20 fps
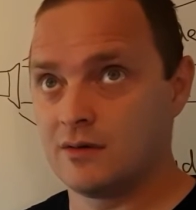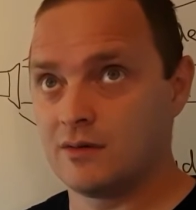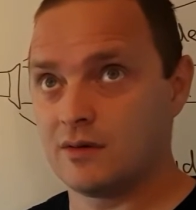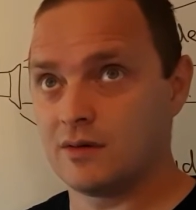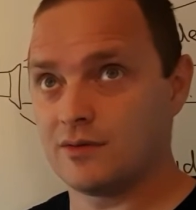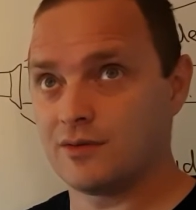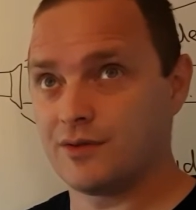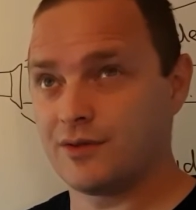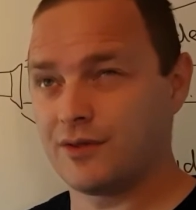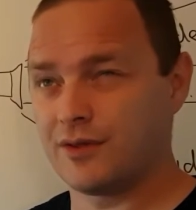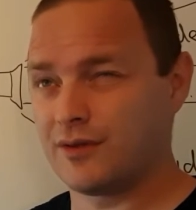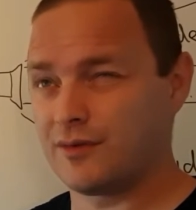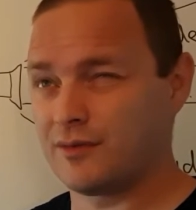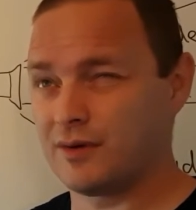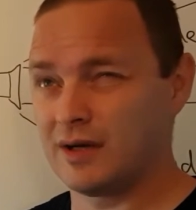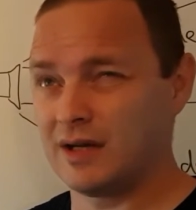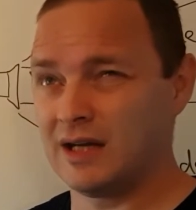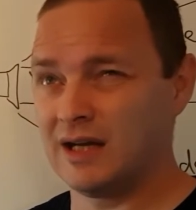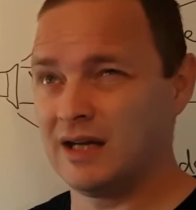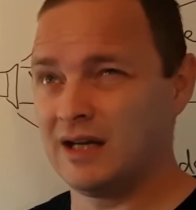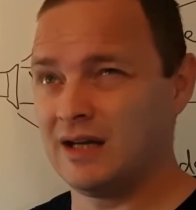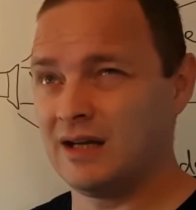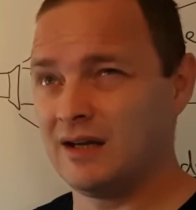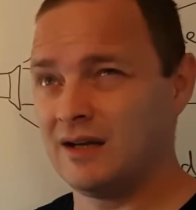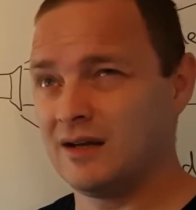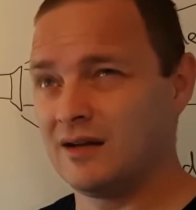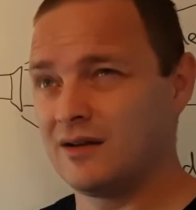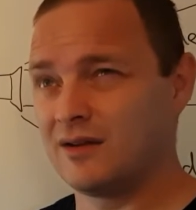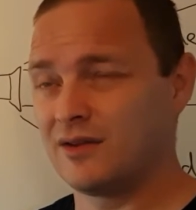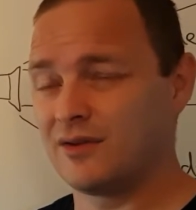what, three,
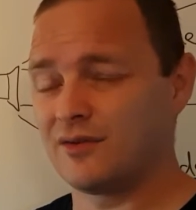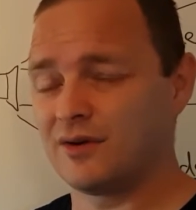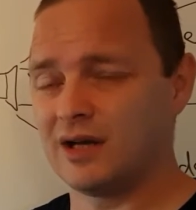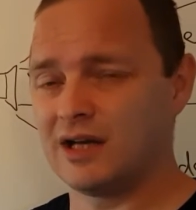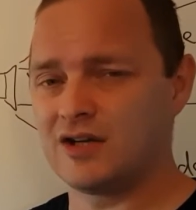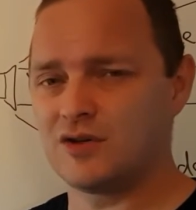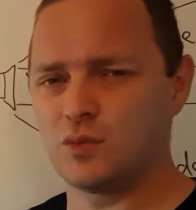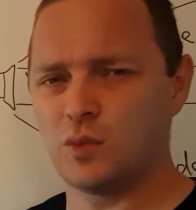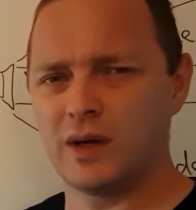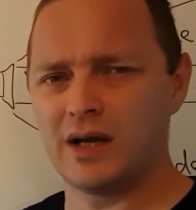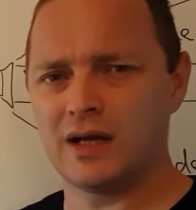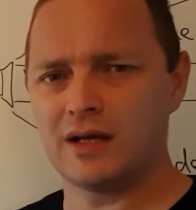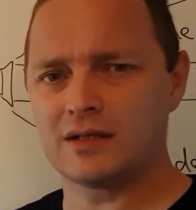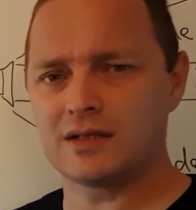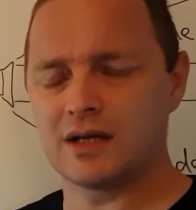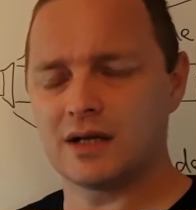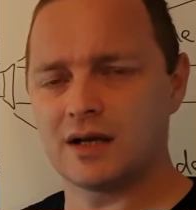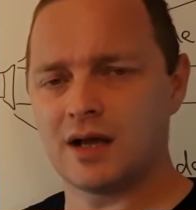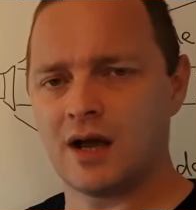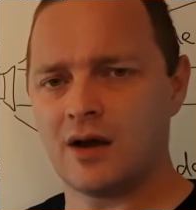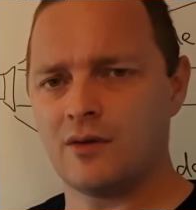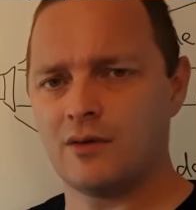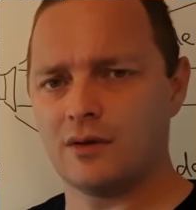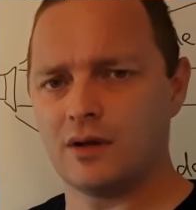three-ish weeks ago,